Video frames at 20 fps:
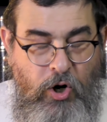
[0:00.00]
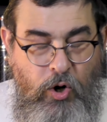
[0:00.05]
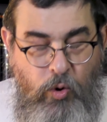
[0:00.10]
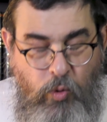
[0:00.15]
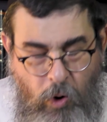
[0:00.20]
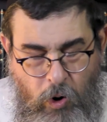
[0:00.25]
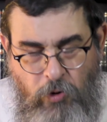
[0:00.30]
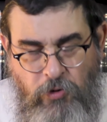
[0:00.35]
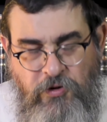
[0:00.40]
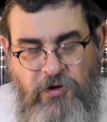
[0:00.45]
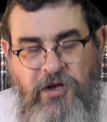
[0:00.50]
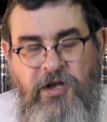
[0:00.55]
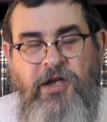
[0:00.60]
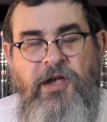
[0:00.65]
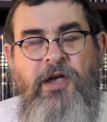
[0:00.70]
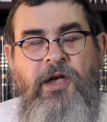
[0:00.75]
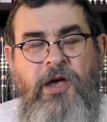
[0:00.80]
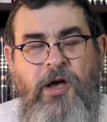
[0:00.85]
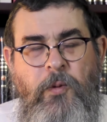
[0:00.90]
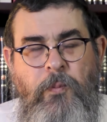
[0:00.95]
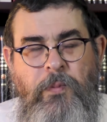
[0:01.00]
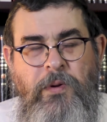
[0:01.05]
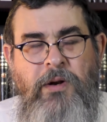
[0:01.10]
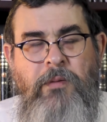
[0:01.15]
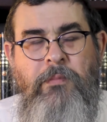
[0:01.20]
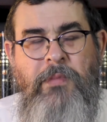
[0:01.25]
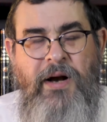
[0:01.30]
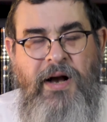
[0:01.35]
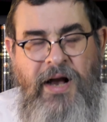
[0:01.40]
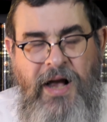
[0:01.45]
quote, Ich
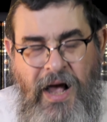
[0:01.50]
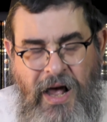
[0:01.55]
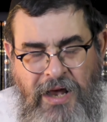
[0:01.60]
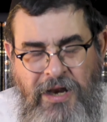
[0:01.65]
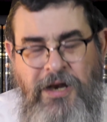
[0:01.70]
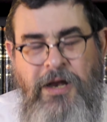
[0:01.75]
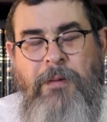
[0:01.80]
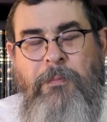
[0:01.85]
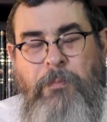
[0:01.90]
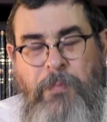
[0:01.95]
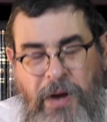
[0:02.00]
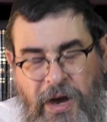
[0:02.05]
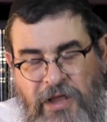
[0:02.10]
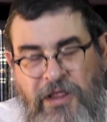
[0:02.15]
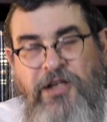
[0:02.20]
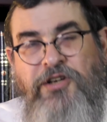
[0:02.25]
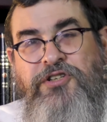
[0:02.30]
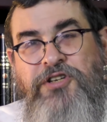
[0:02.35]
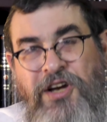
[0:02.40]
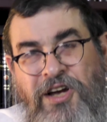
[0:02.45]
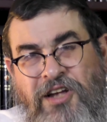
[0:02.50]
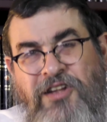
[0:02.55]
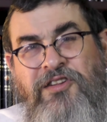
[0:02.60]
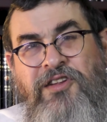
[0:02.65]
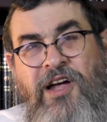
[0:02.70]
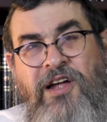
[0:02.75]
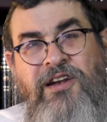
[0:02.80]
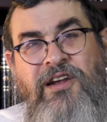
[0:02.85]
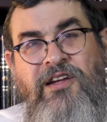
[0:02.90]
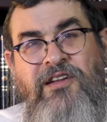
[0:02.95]
bin mekane peilish
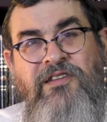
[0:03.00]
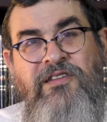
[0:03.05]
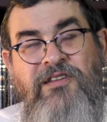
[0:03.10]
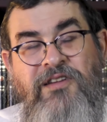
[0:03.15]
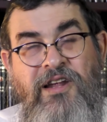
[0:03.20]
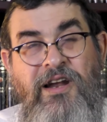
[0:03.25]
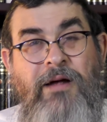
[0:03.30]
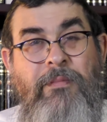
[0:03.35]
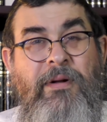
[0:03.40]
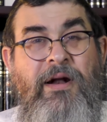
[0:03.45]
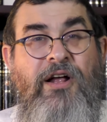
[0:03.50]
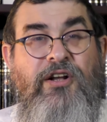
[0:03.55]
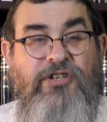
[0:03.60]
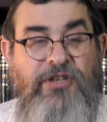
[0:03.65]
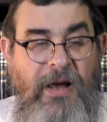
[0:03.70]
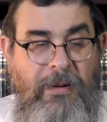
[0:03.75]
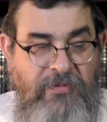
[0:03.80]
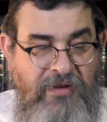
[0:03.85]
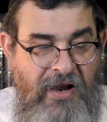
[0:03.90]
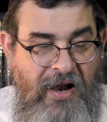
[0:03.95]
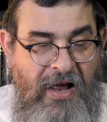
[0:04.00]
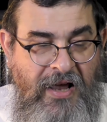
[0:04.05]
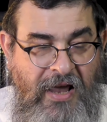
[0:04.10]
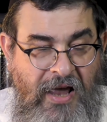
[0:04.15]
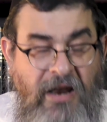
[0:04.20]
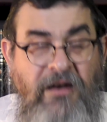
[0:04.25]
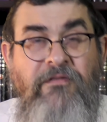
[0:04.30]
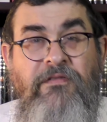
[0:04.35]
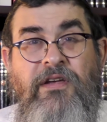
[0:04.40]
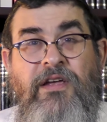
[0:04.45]
shechitzenies. The Rebbe Rashab said, I
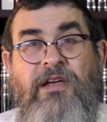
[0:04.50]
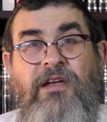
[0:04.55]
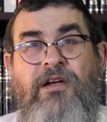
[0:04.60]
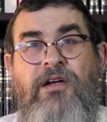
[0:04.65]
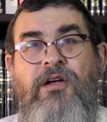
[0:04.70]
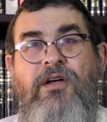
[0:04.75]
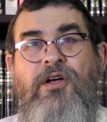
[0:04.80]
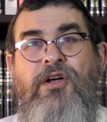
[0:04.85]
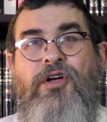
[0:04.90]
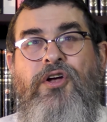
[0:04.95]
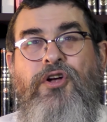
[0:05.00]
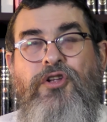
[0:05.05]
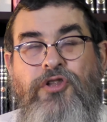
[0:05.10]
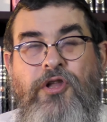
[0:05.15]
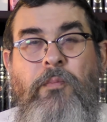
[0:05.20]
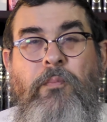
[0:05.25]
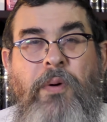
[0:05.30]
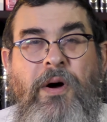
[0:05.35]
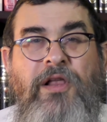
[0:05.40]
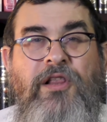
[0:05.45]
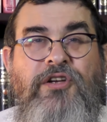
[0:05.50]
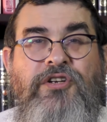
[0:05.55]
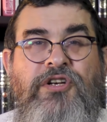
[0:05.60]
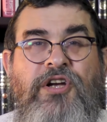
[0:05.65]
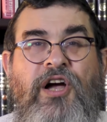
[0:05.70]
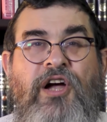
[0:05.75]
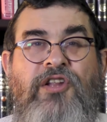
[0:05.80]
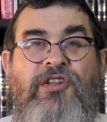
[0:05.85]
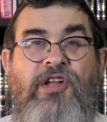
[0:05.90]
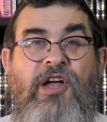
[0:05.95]
envy the peilish
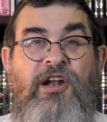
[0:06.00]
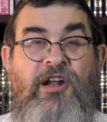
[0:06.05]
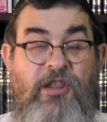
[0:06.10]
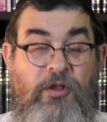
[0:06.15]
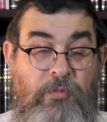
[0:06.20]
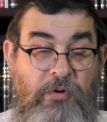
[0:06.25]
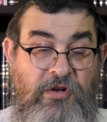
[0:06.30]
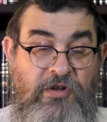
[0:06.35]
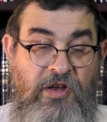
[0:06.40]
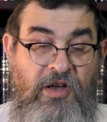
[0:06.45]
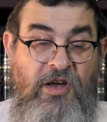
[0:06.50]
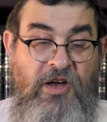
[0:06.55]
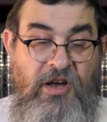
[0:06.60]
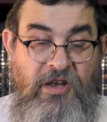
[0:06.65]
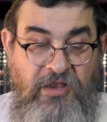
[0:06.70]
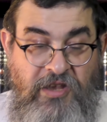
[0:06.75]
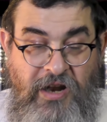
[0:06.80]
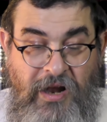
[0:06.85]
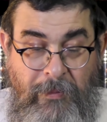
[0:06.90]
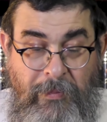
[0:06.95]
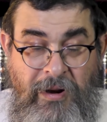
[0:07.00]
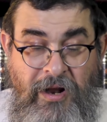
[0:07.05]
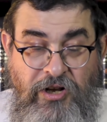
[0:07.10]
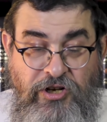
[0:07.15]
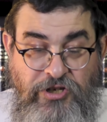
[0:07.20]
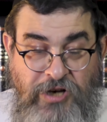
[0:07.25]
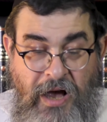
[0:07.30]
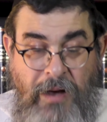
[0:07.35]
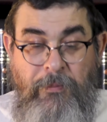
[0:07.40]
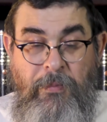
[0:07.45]
shechitzenies. In other words, the Rebbe
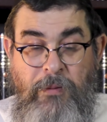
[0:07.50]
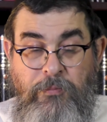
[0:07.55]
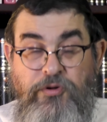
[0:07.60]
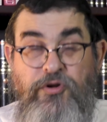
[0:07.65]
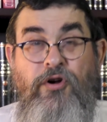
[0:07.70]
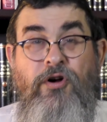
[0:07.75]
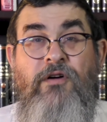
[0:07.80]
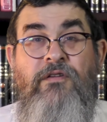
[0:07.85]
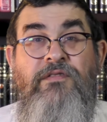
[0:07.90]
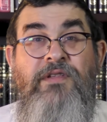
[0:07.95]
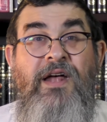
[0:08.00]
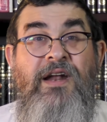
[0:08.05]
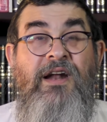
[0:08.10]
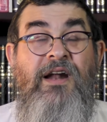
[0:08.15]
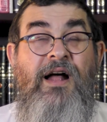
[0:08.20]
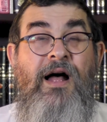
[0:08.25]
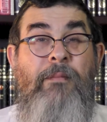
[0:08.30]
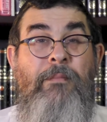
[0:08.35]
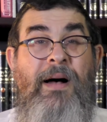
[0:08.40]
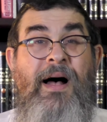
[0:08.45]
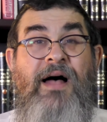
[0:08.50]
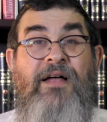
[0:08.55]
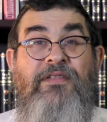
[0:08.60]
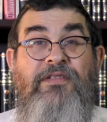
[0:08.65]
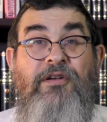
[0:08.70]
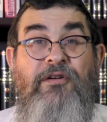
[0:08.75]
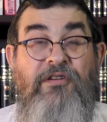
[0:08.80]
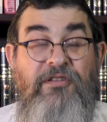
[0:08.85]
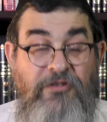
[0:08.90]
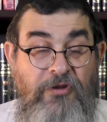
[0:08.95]
Rashab observed that in
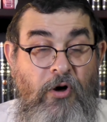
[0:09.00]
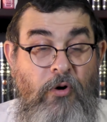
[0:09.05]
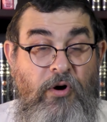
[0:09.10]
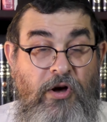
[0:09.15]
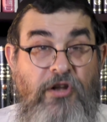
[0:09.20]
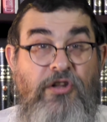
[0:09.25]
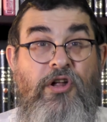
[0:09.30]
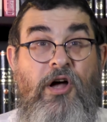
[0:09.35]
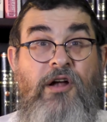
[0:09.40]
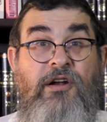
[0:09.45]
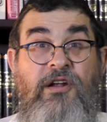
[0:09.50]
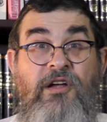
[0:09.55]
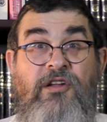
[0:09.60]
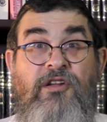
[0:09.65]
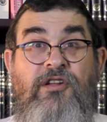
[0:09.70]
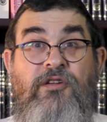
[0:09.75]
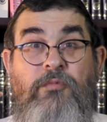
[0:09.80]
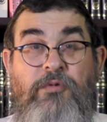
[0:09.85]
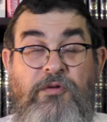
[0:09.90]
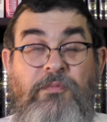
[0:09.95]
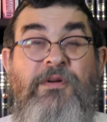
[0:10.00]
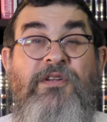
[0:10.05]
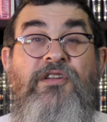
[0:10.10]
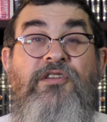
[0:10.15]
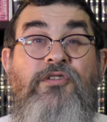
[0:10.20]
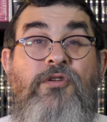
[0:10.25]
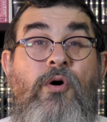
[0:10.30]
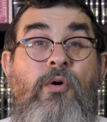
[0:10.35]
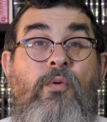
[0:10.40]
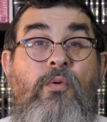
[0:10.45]
Chabad there's no chitzonius, which means
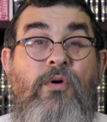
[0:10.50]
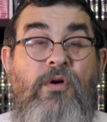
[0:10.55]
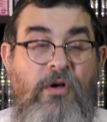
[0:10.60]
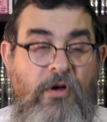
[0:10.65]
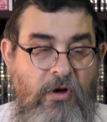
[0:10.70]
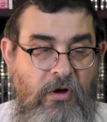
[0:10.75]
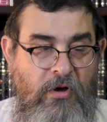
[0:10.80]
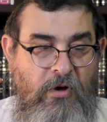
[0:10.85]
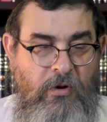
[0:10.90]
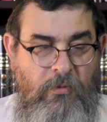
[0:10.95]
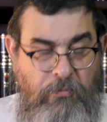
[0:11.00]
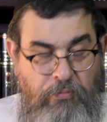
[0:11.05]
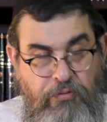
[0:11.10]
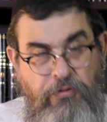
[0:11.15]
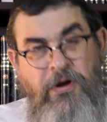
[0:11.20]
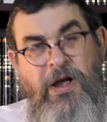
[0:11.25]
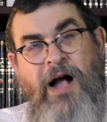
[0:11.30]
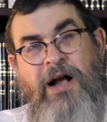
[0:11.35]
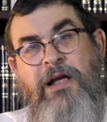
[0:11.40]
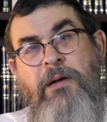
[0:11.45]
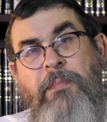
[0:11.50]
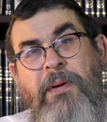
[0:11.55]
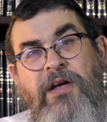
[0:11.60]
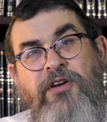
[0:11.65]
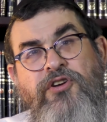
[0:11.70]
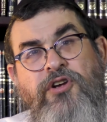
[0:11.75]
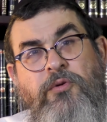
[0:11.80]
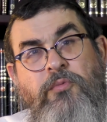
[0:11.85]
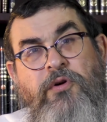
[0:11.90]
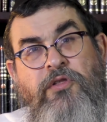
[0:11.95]
there's no
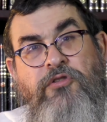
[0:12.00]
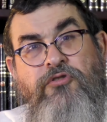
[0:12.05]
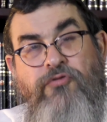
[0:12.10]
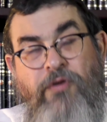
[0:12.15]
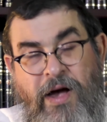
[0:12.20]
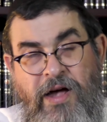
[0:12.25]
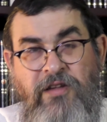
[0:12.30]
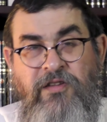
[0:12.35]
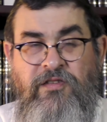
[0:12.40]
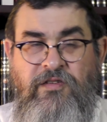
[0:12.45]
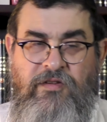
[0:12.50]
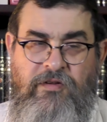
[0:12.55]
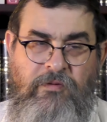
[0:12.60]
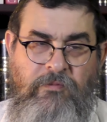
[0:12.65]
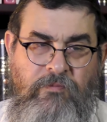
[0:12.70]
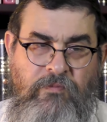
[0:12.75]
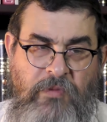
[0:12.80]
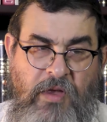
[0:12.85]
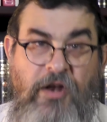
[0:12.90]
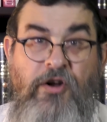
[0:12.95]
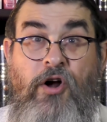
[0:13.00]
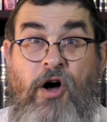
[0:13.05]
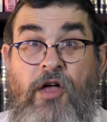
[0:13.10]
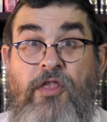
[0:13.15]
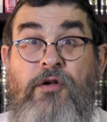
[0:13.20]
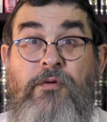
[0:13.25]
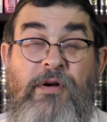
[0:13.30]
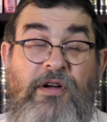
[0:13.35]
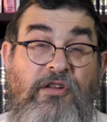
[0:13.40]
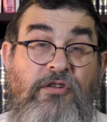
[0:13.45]
preoccupation with dress and
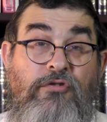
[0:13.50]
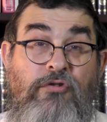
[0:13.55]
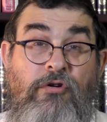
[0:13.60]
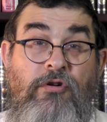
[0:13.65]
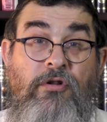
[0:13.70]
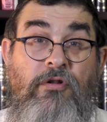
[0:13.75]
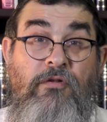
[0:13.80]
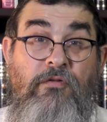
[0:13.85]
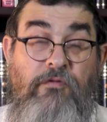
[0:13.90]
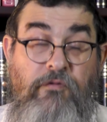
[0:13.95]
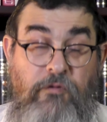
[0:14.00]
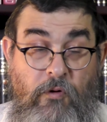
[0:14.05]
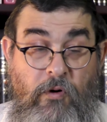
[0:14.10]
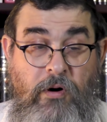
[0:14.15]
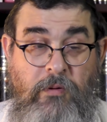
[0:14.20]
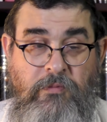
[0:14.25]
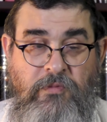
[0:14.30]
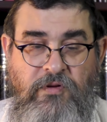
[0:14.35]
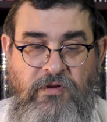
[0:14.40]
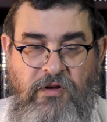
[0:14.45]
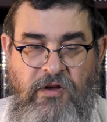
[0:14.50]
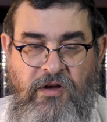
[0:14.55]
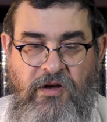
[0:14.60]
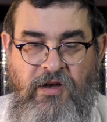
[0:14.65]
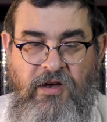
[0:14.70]
other external forms.